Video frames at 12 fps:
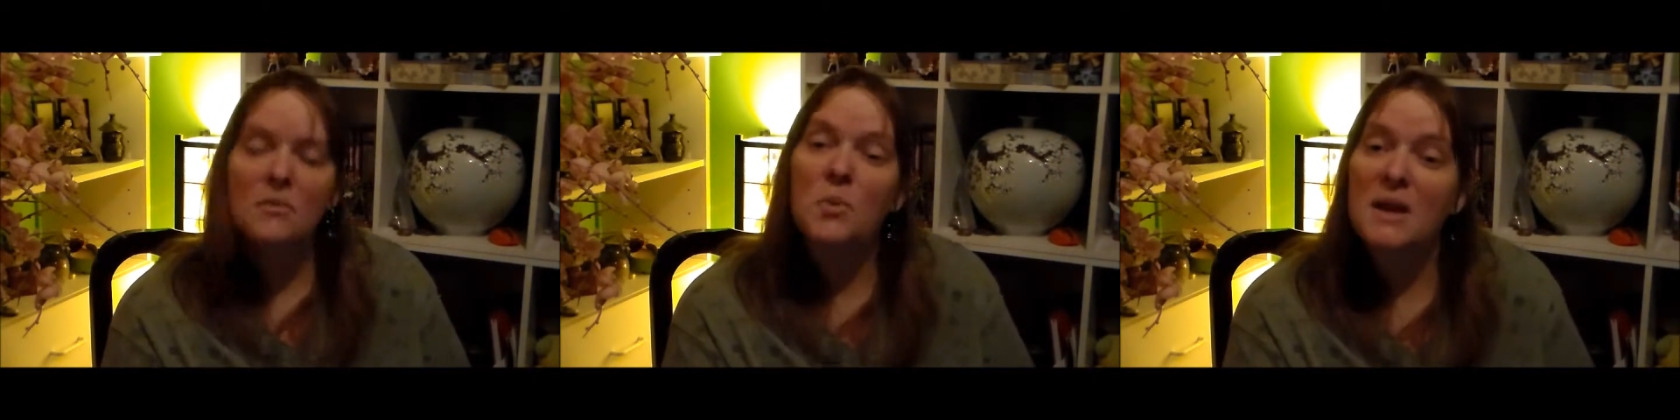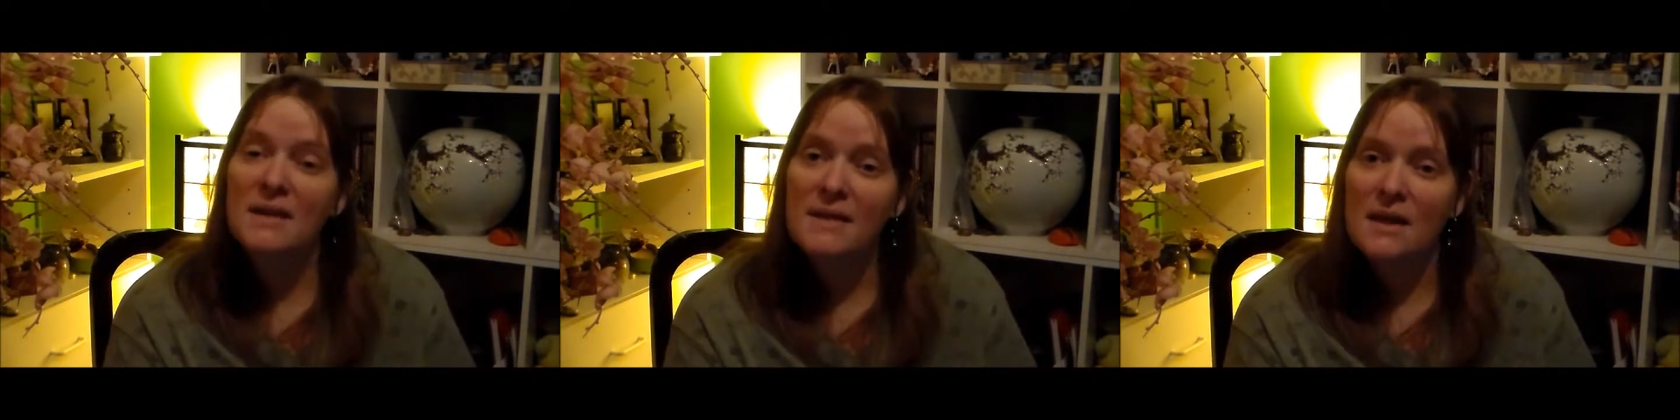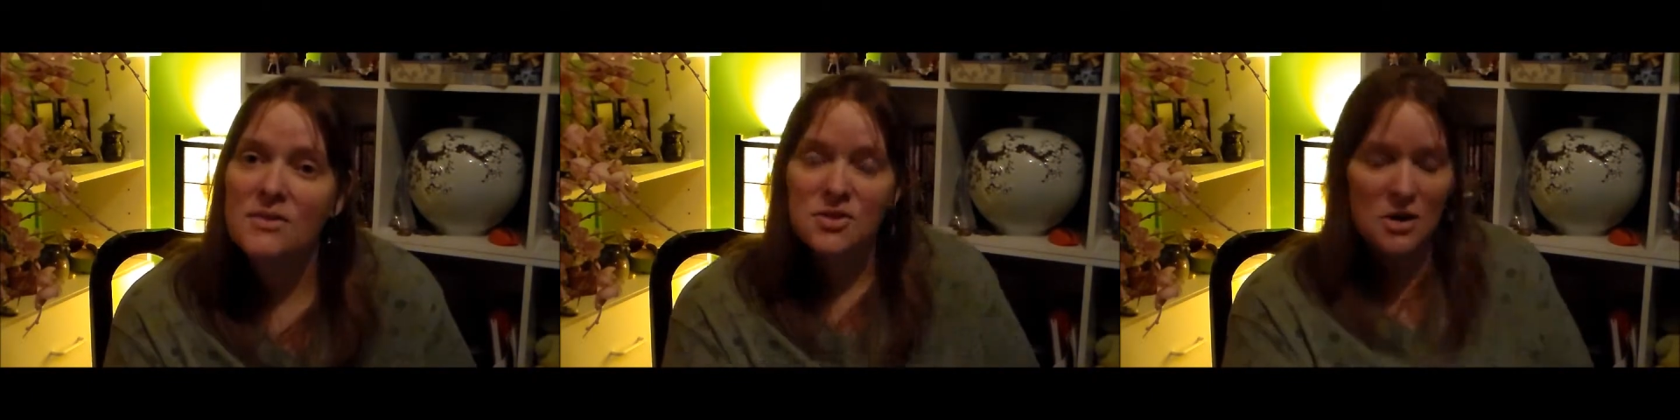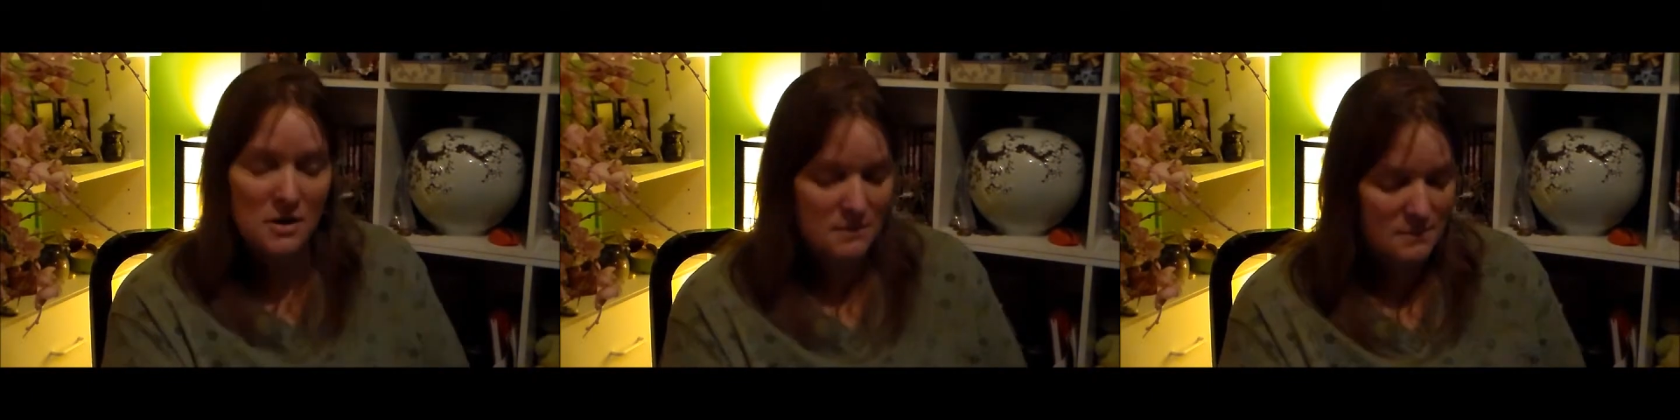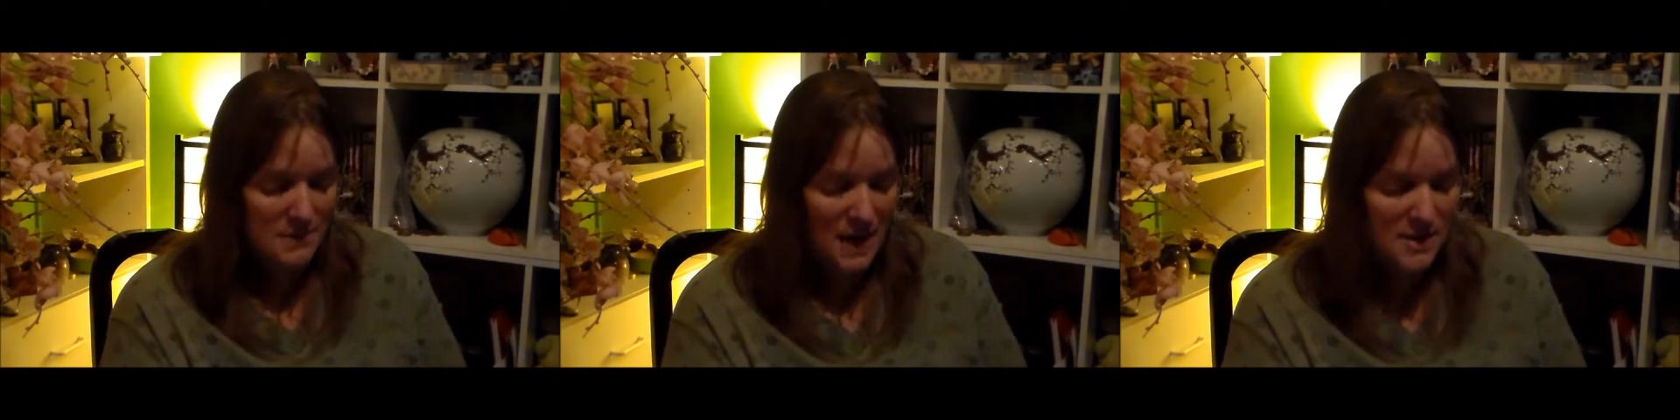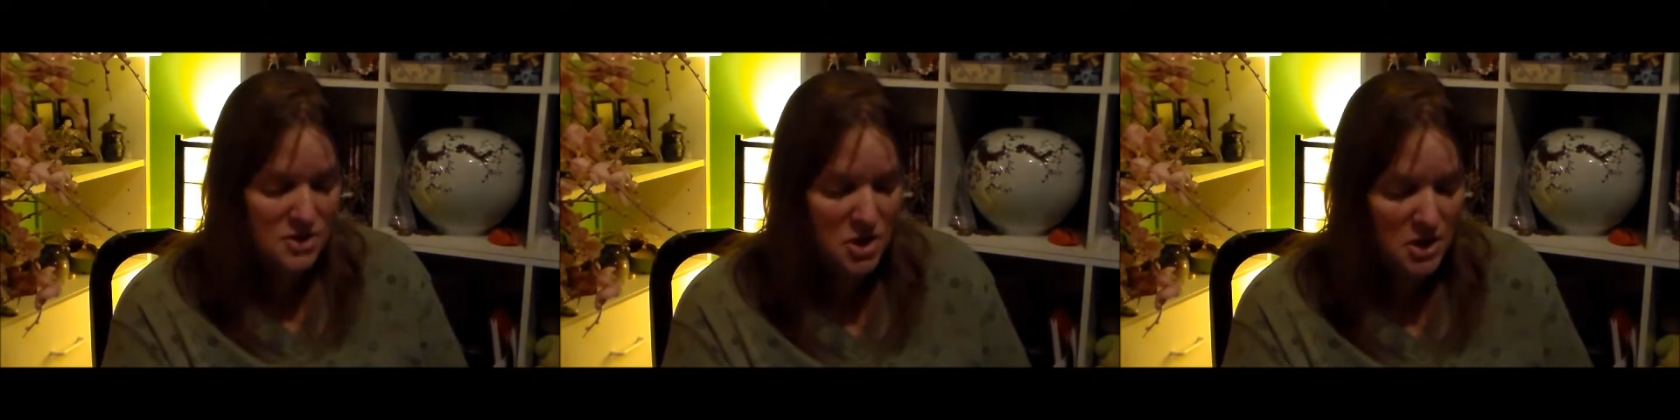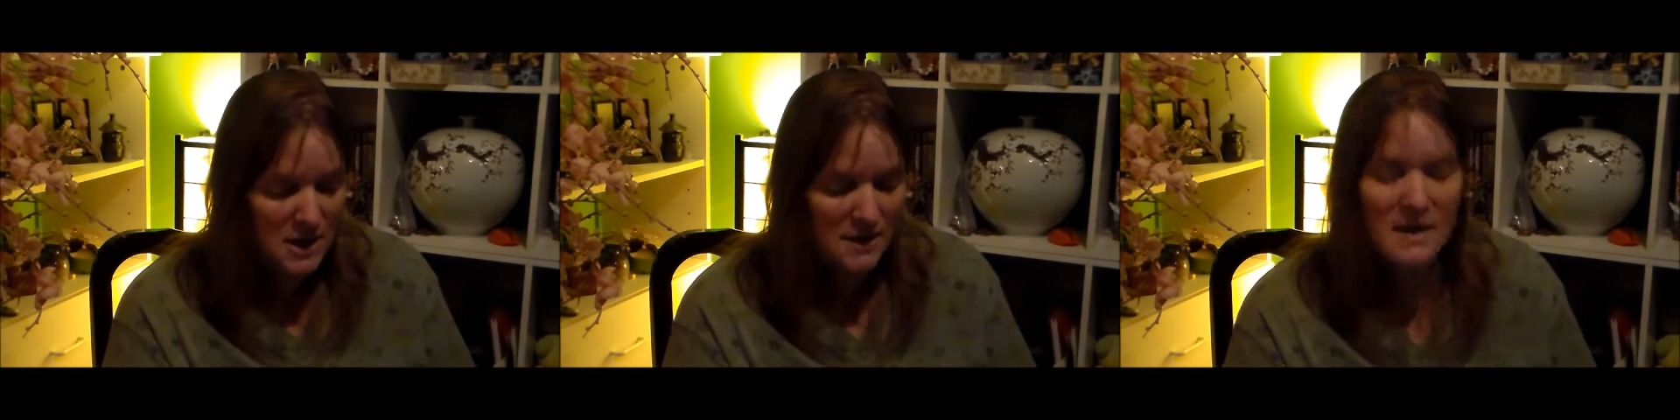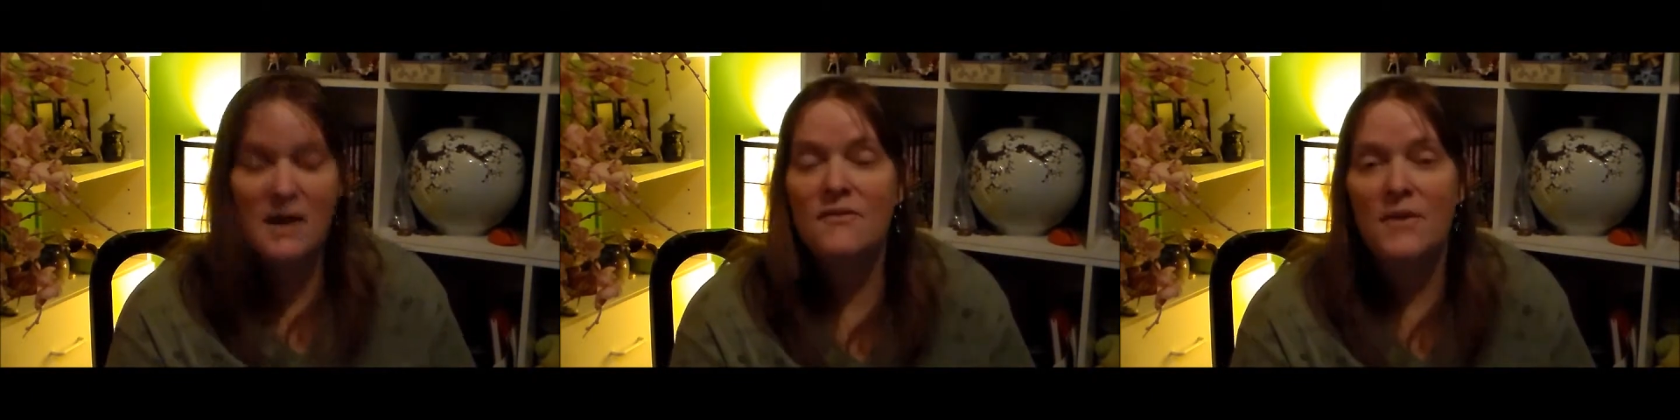What is Head Start? Head Start
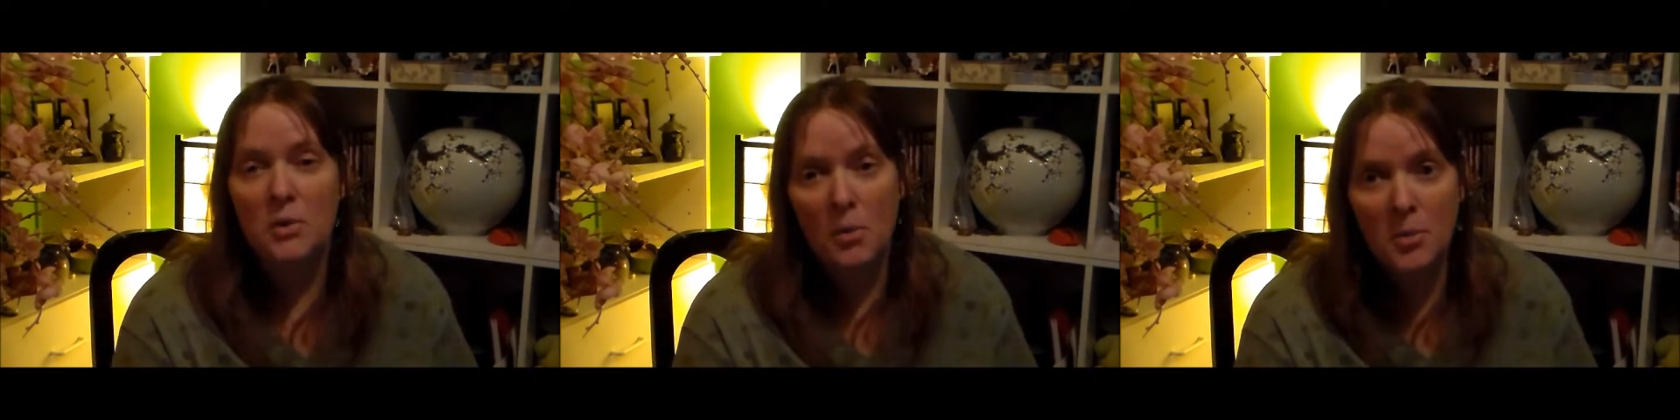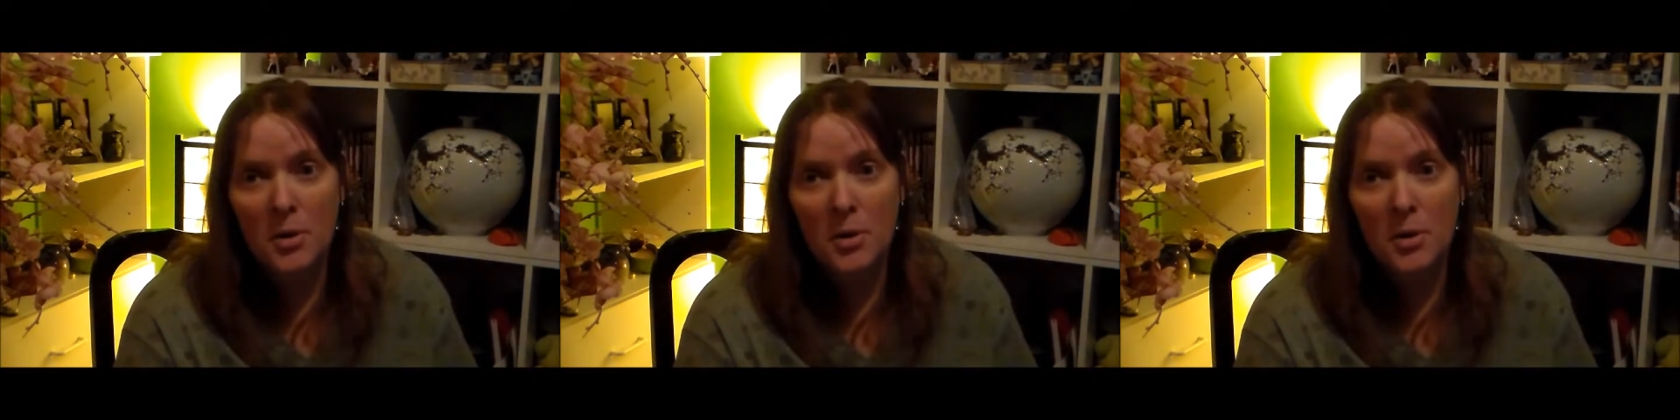is a federal